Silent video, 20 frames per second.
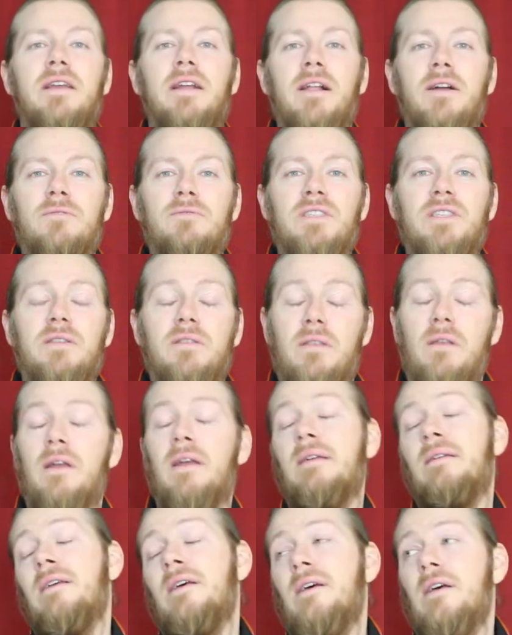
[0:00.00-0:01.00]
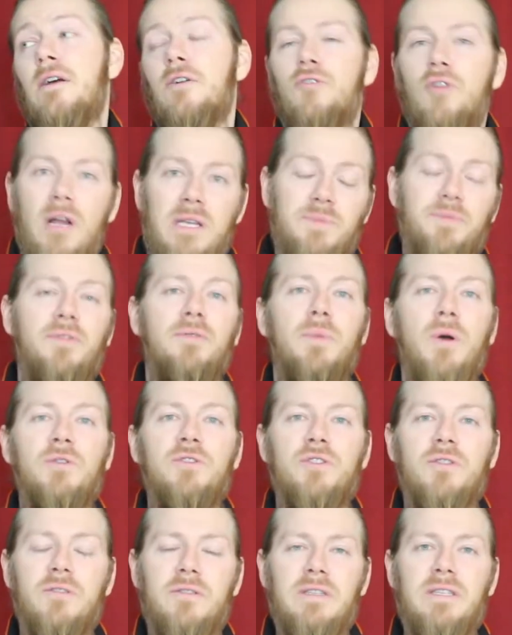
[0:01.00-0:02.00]
you know, the
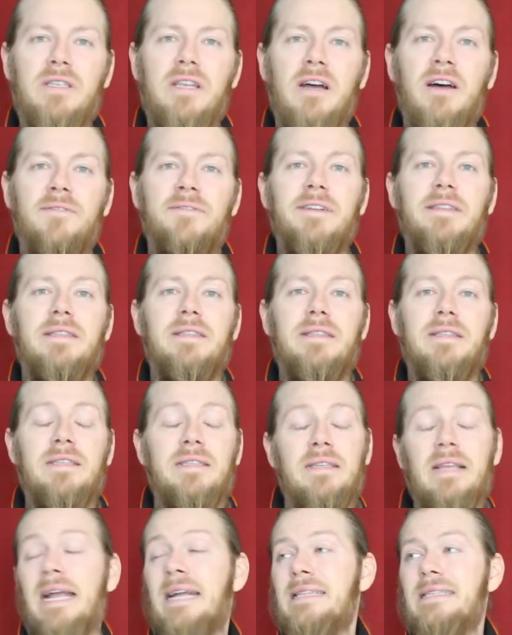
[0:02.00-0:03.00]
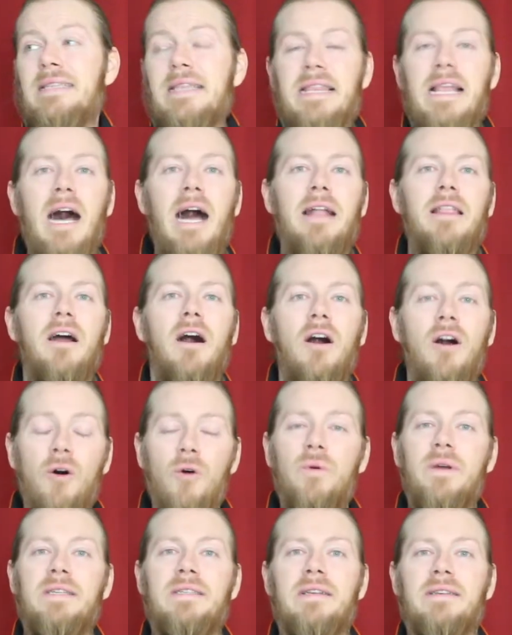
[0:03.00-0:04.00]
cross-promotional stuff, it's not
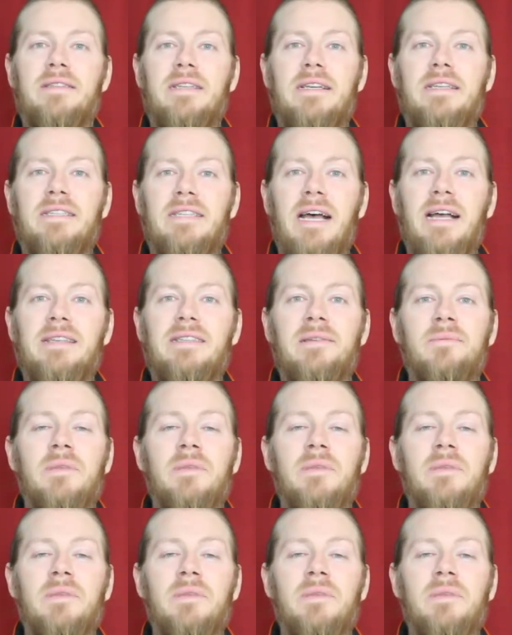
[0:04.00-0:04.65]
always a success.